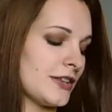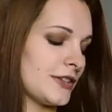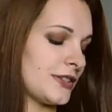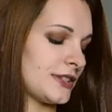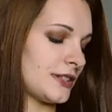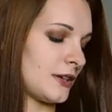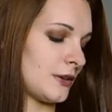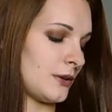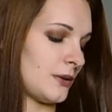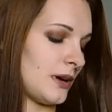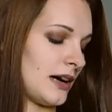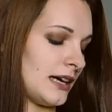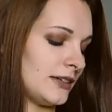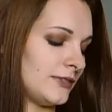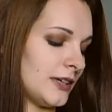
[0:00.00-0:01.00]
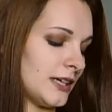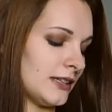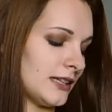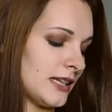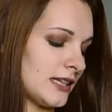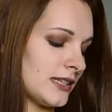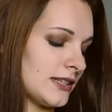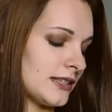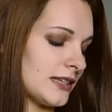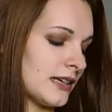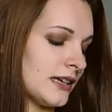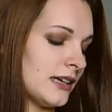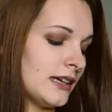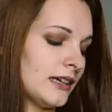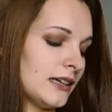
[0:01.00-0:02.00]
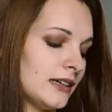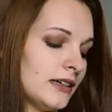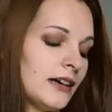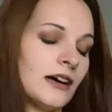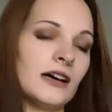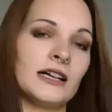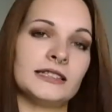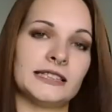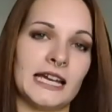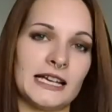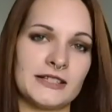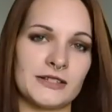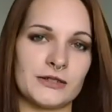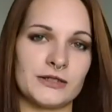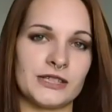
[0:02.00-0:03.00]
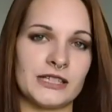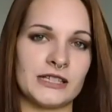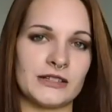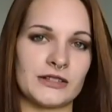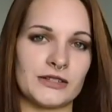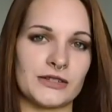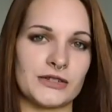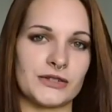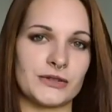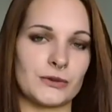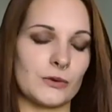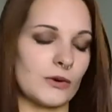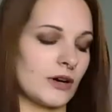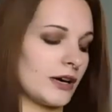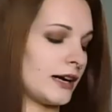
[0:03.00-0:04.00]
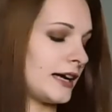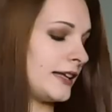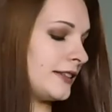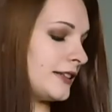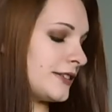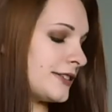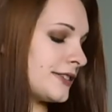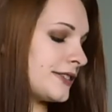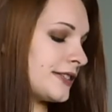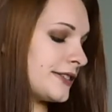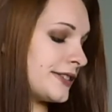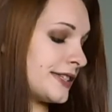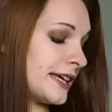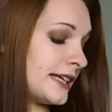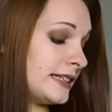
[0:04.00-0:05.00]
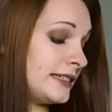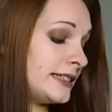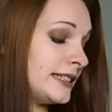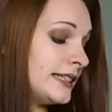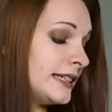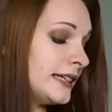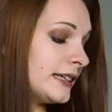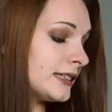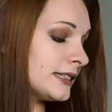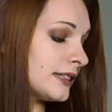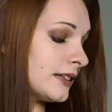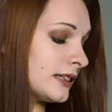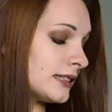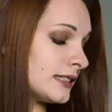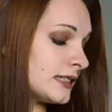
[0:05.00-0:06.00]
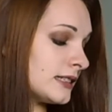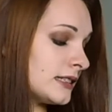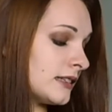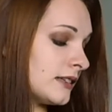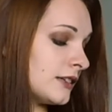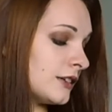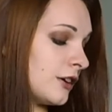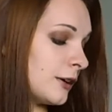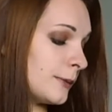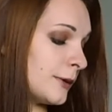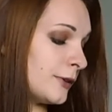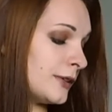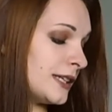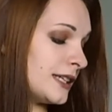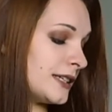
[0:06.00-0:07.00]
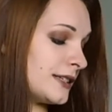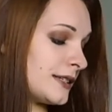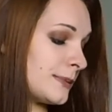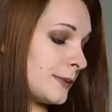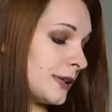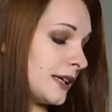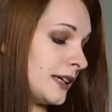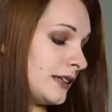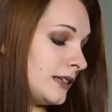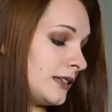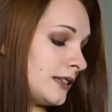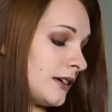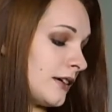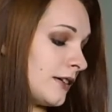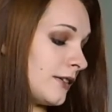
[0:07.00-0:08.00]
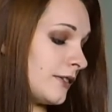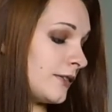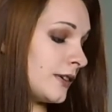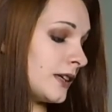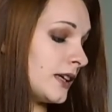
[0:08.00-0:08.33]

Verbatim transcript: So I found this uh, Tazo tea at the store and this is the Zen tea. So this is the harmonious blend of